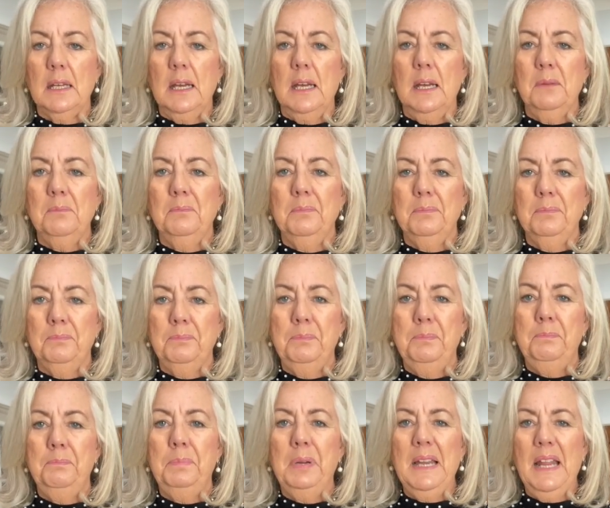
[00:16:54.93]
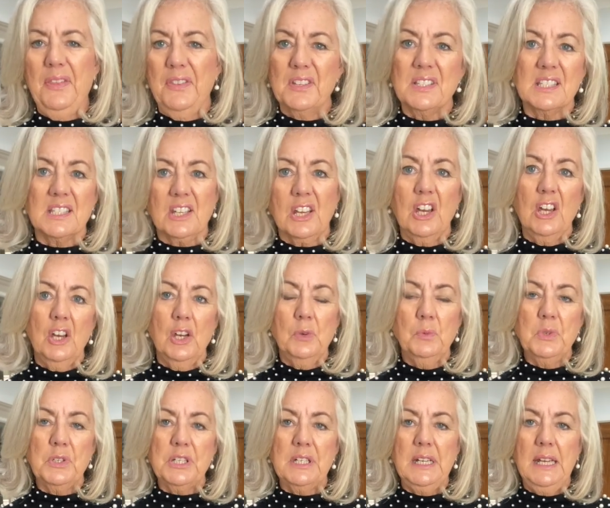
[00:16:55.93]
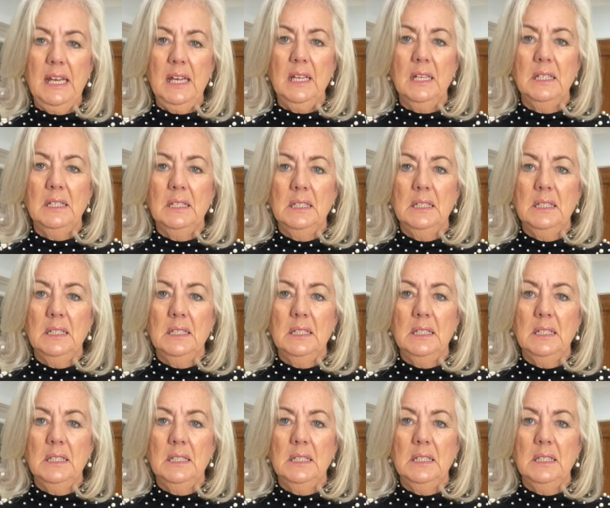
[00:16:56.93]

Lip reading: leather skirt, wouldn't it?